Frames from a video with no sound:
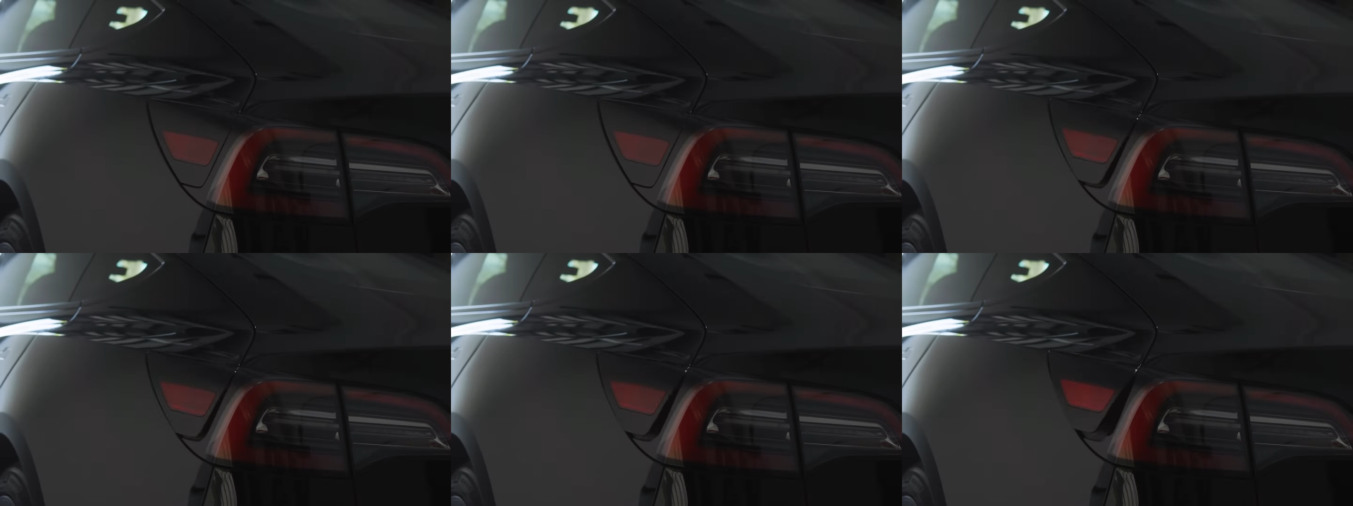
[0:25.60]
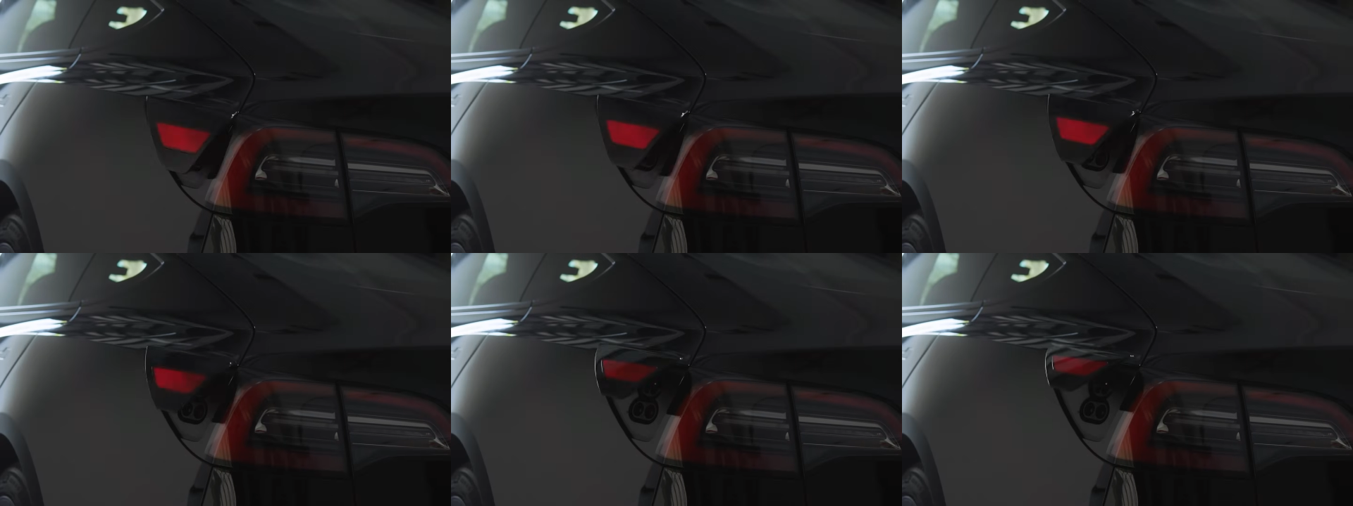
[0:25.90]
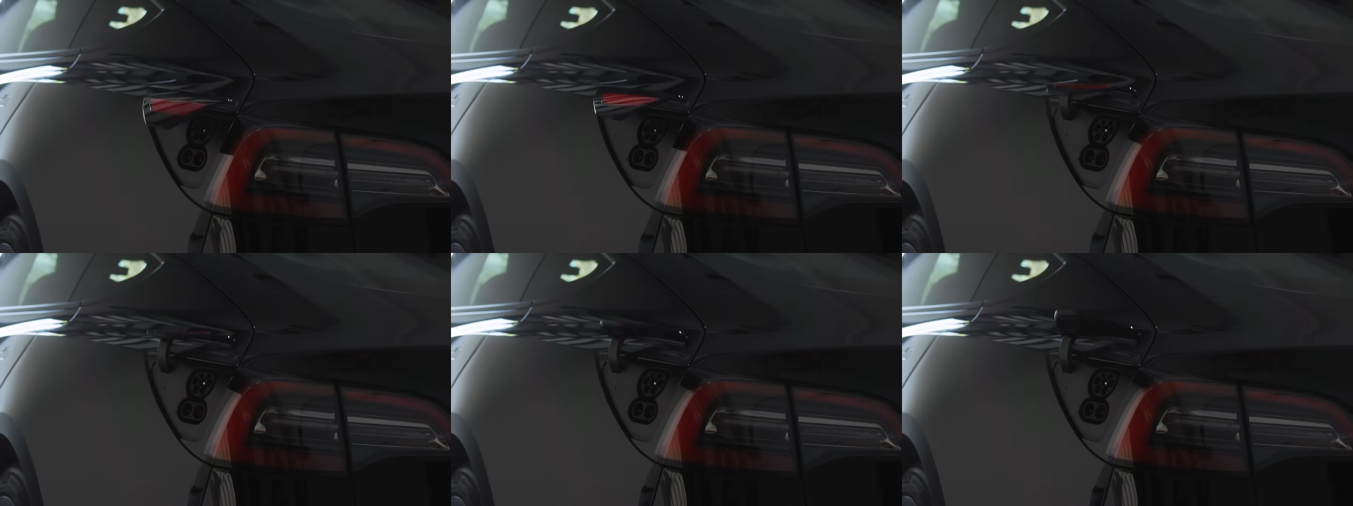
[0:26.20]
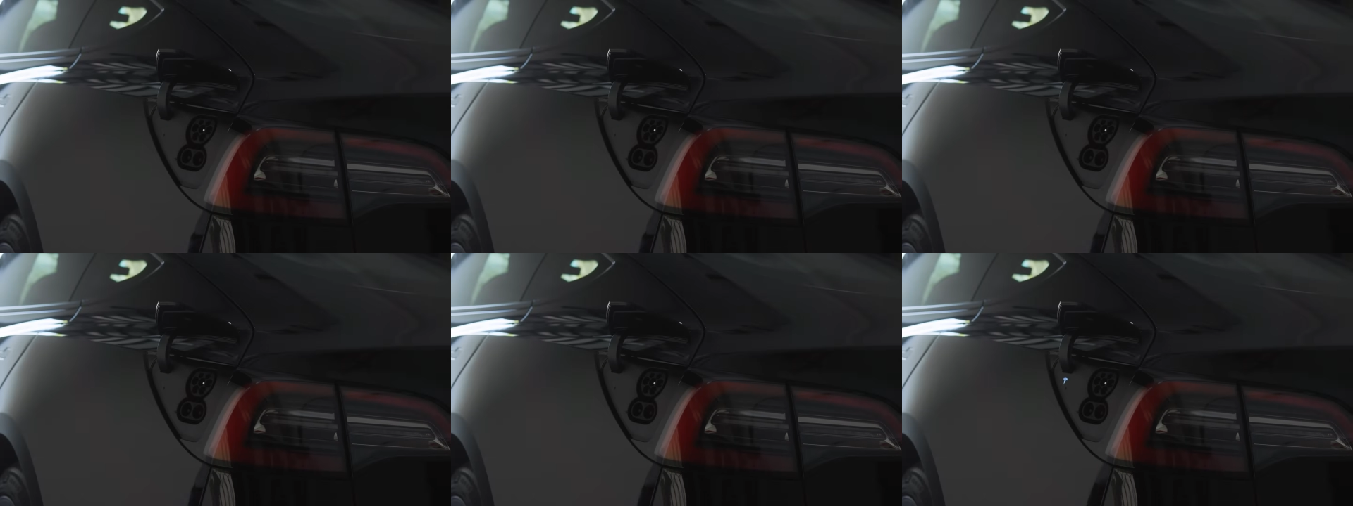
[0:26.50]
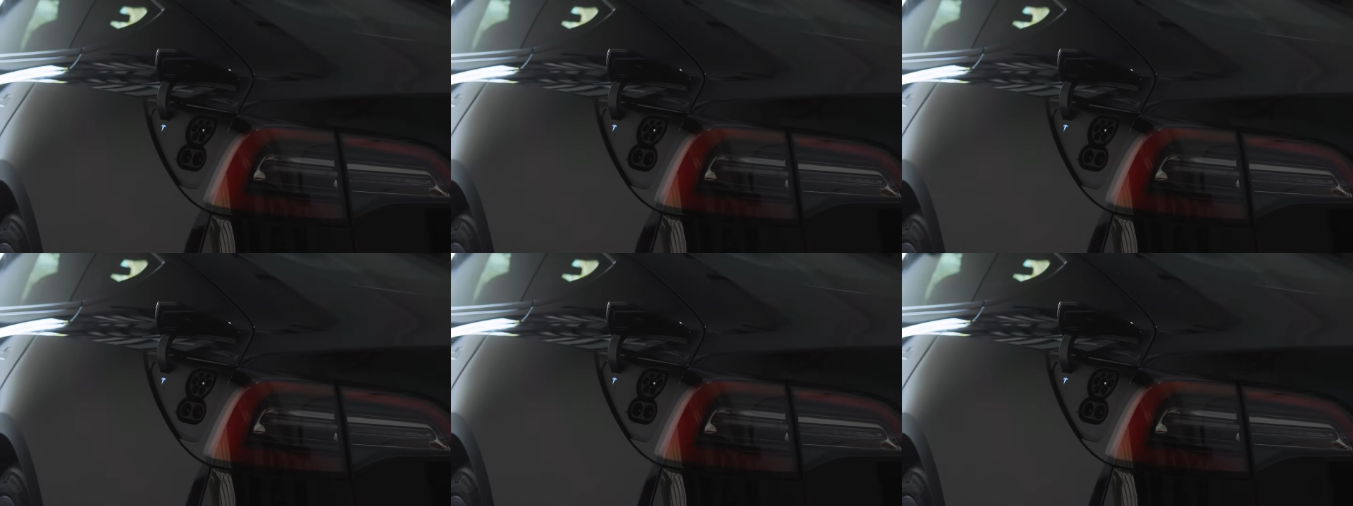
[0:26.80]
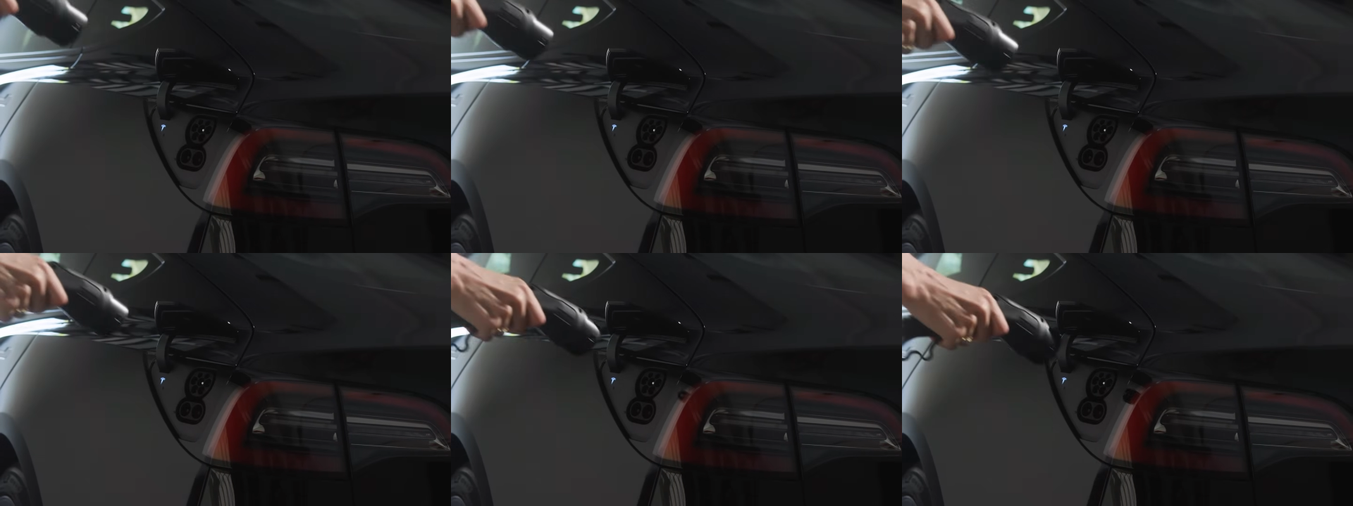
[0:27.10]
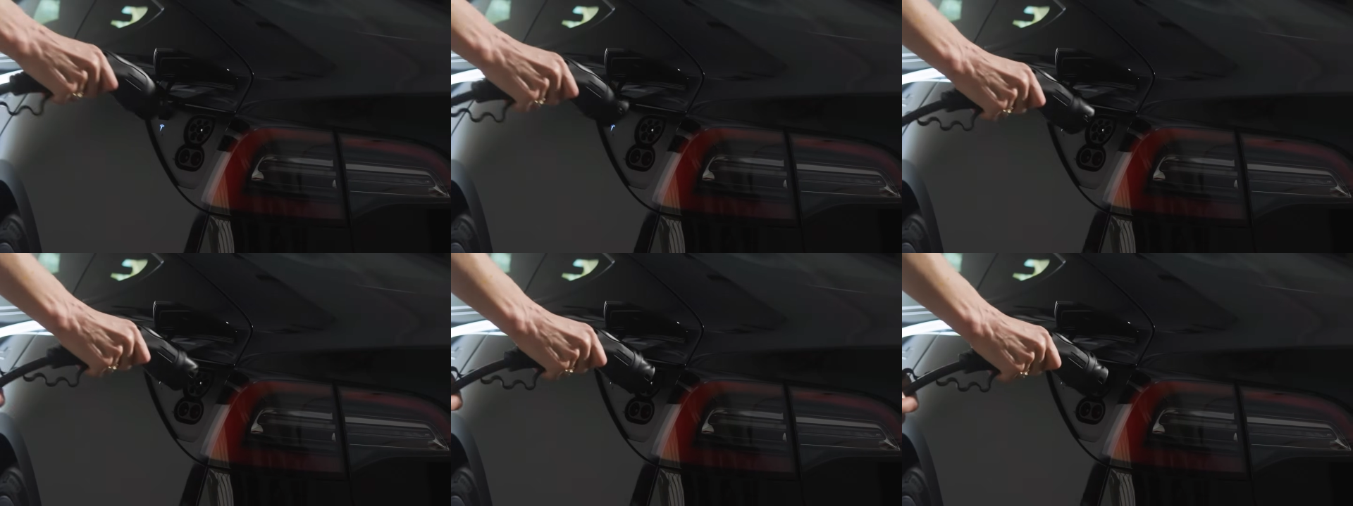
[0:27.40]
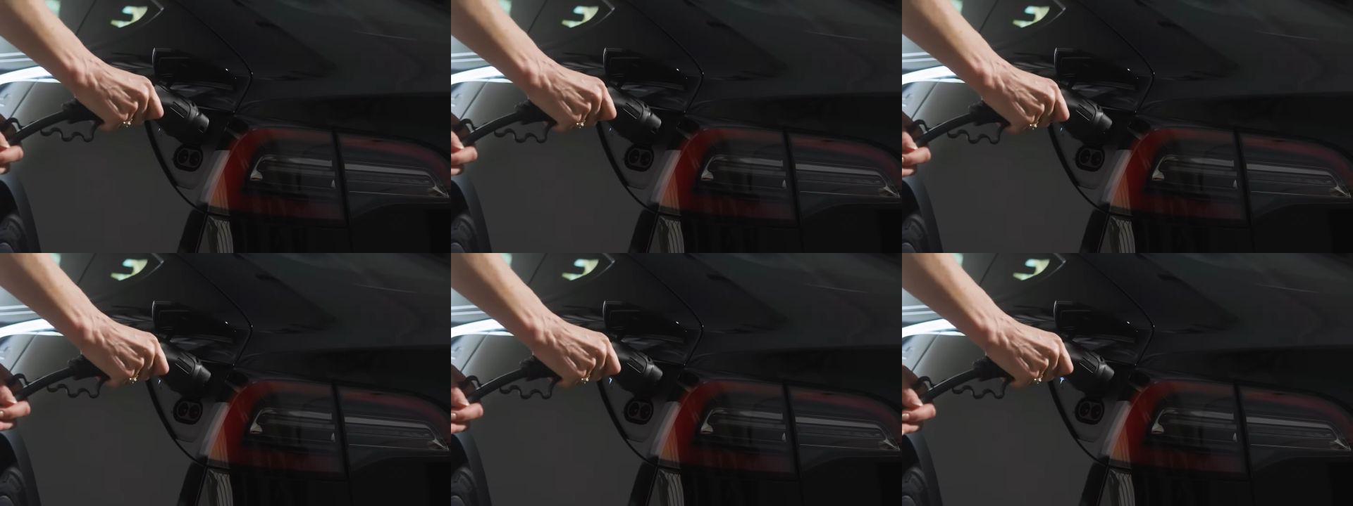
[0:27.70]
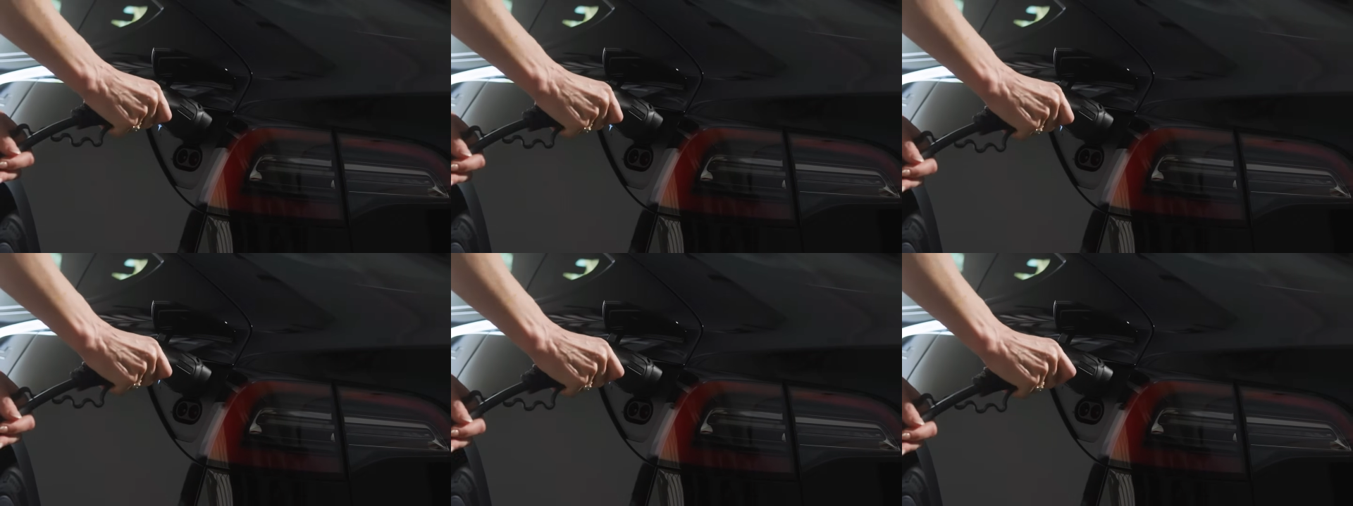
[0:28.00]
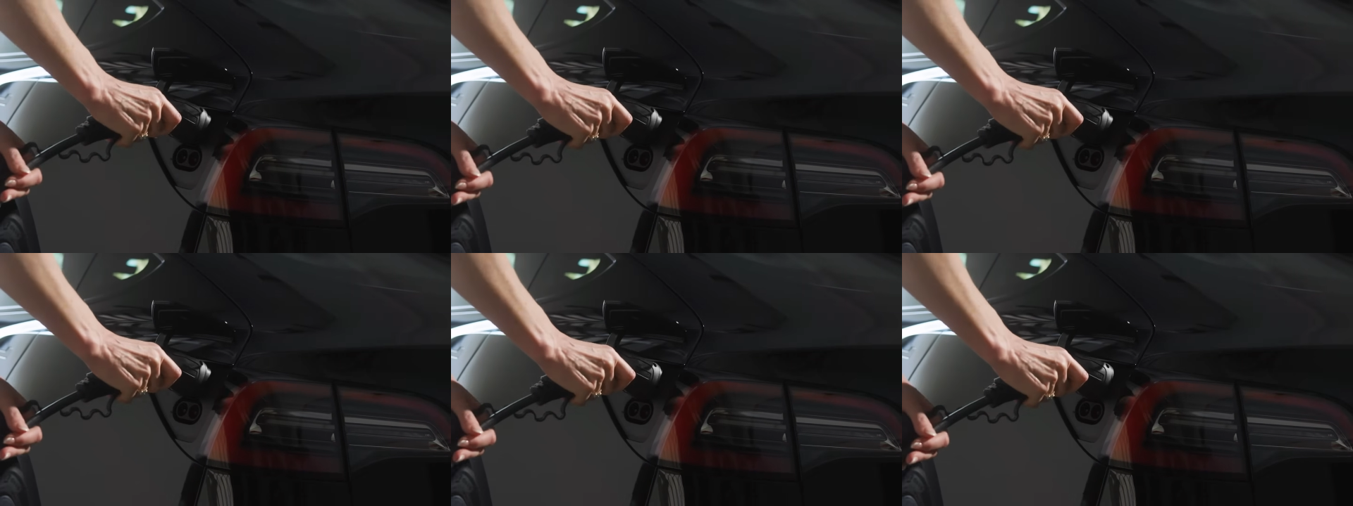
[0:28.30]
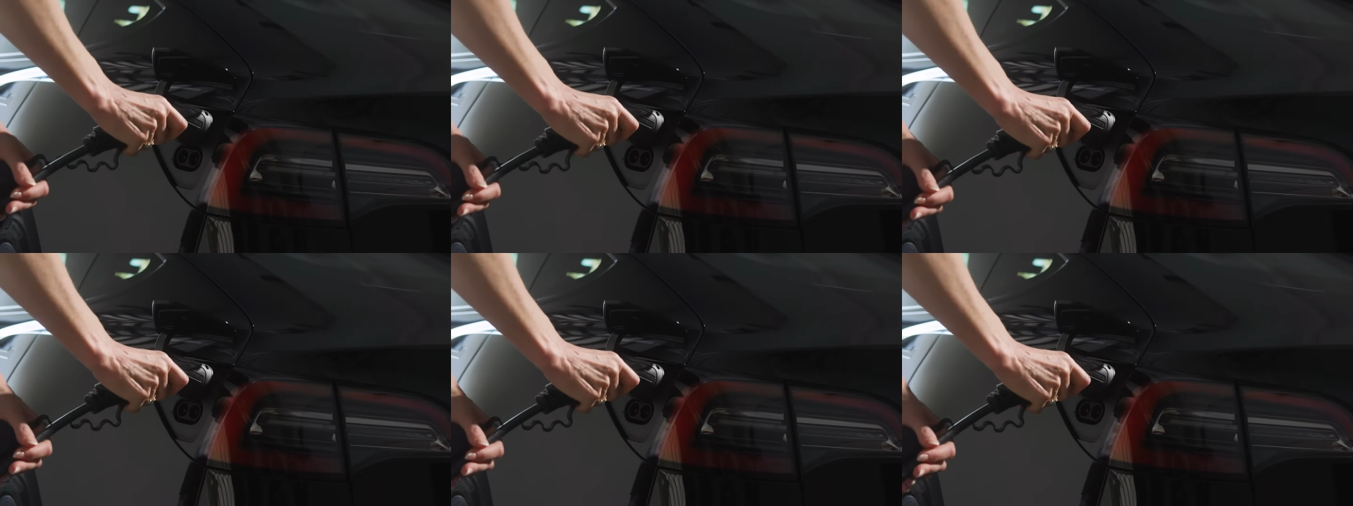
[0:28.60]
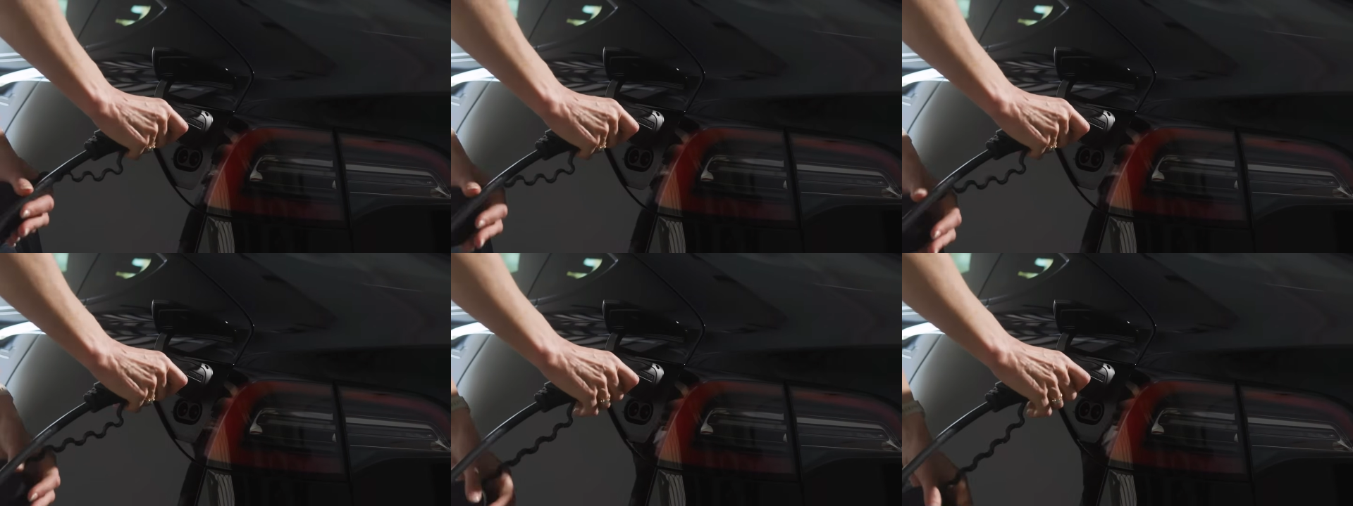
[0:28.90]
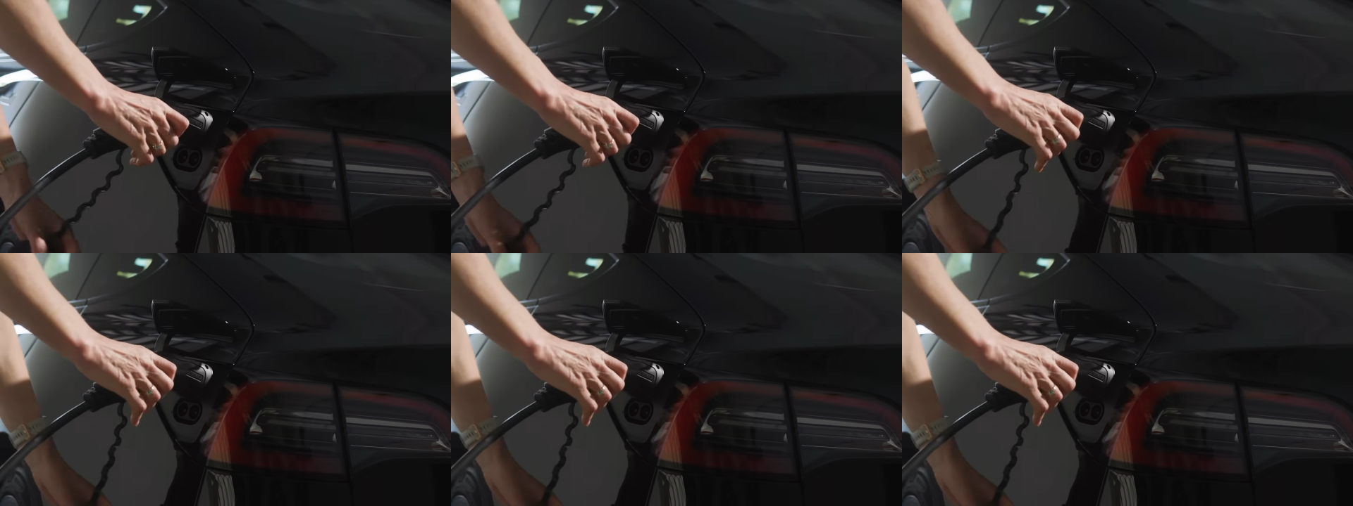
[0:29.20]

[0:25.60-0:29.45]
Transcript: No face is visible, so there are no lips to read.